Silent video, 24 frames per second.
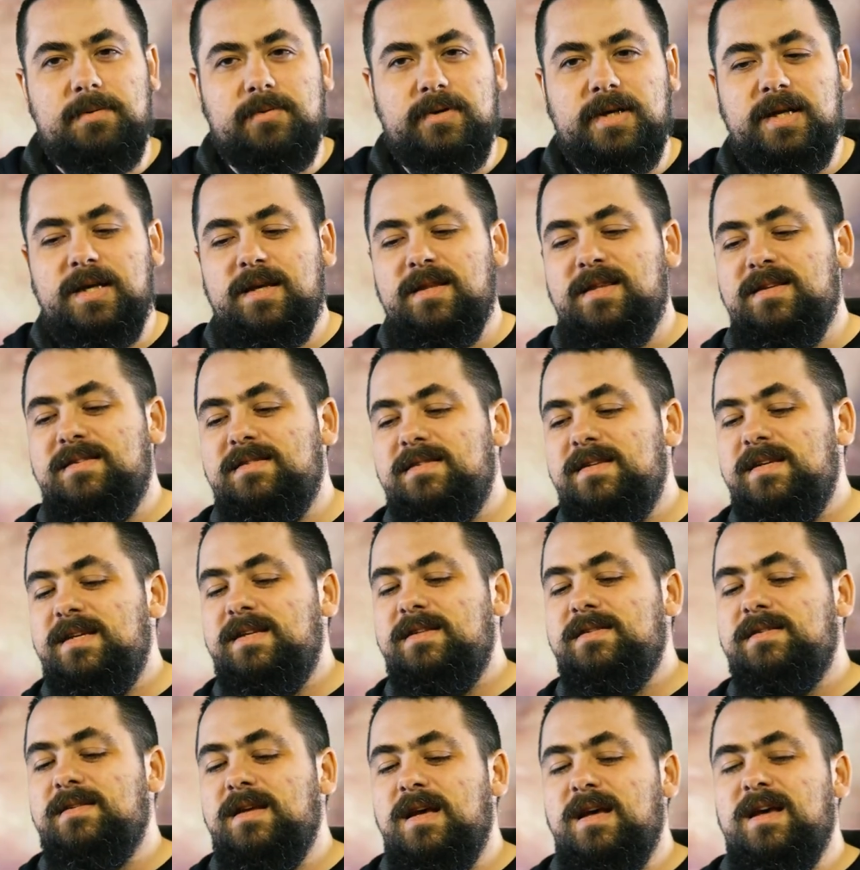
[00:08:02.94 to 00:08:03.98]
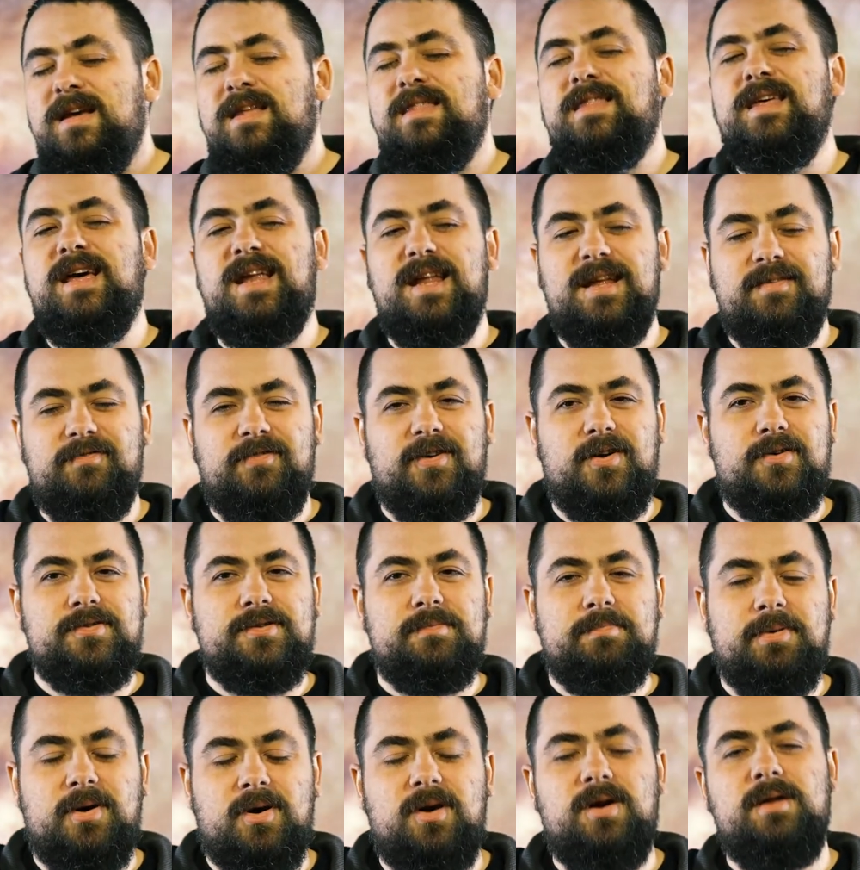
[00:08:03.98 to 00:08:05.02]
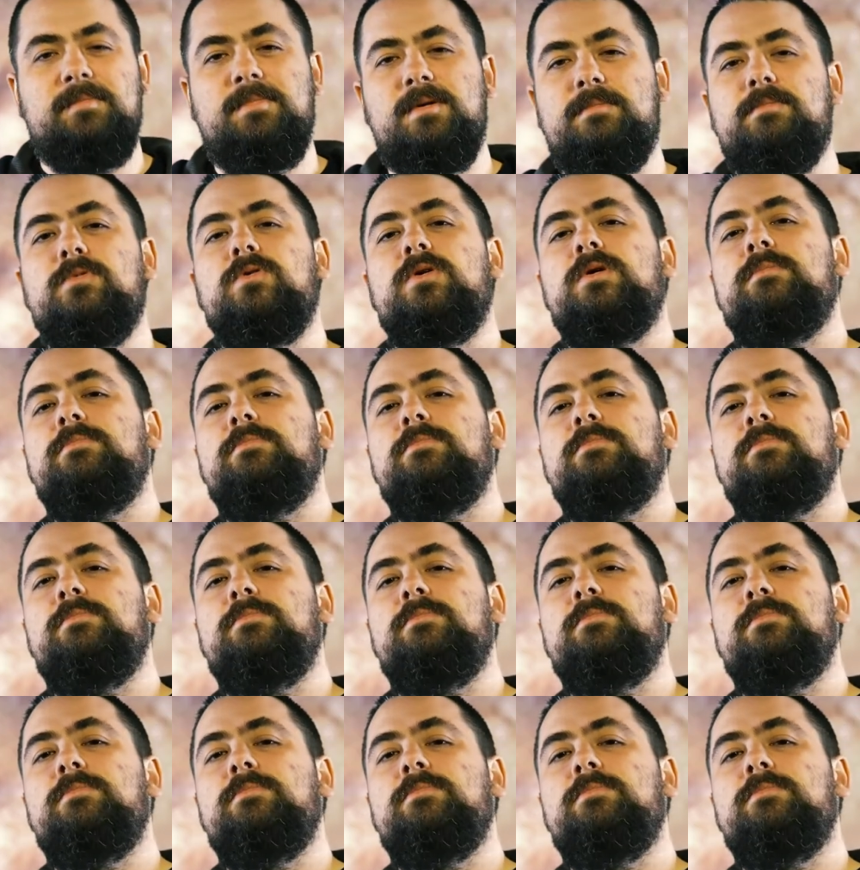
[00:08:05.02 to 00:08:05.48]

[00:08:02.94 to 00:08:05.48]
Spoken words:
into the scenes. Then it falls apart a bit more,